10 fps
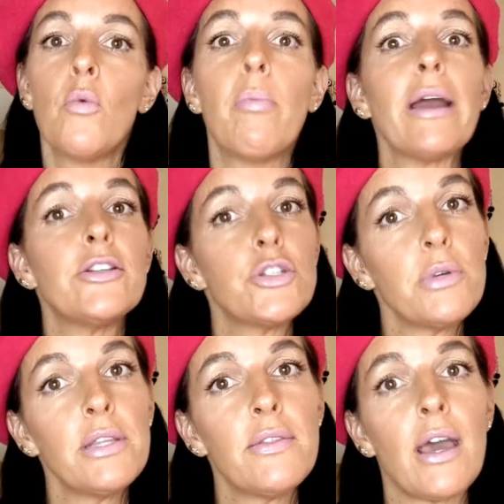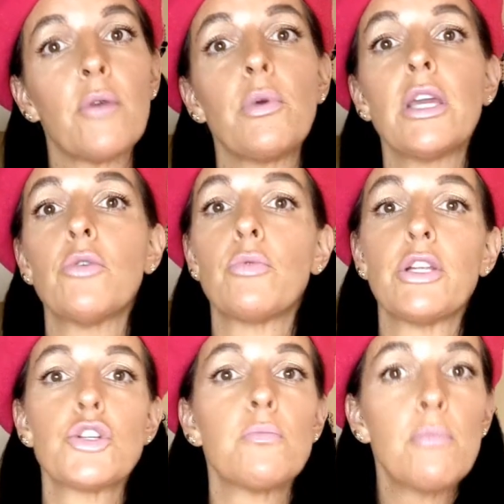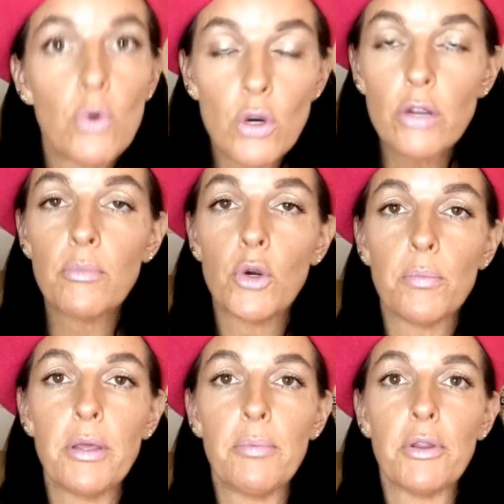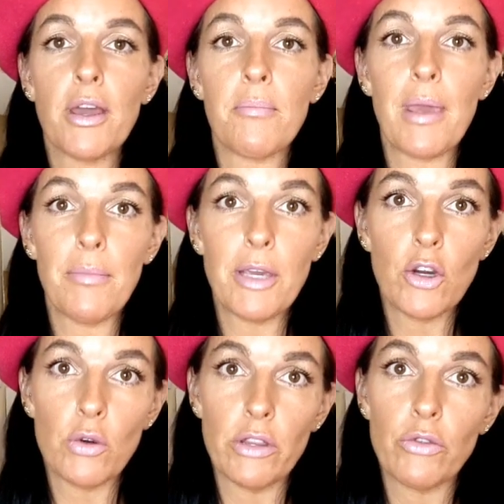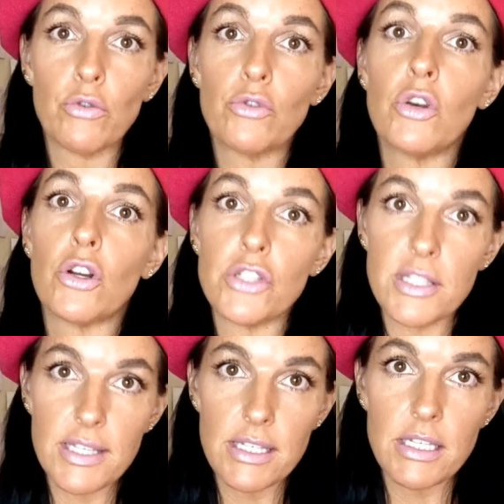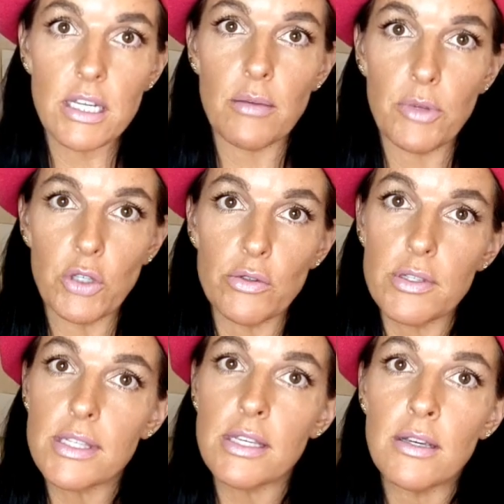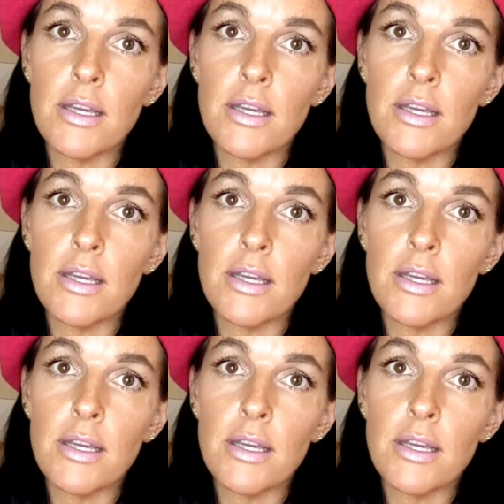By doing that, we can reach more and more people that may be going through narcissistic abuse.